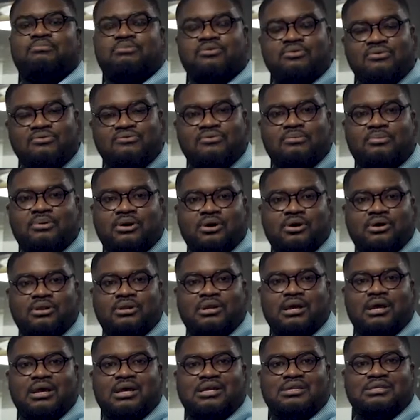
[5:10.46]
improve
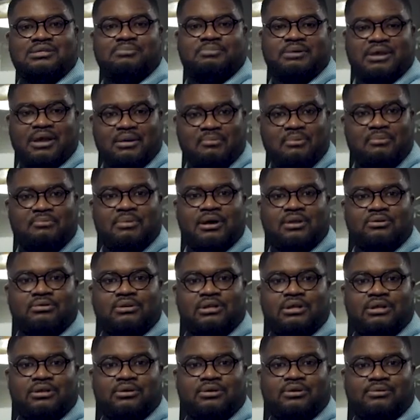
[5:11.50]
upon to become a better
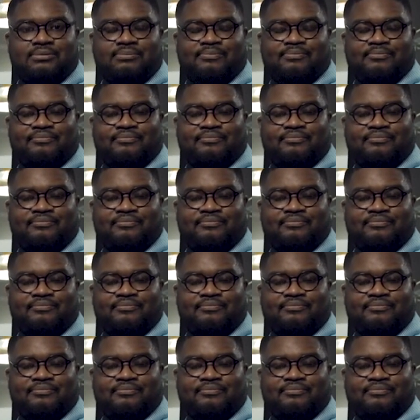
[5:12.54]
leader.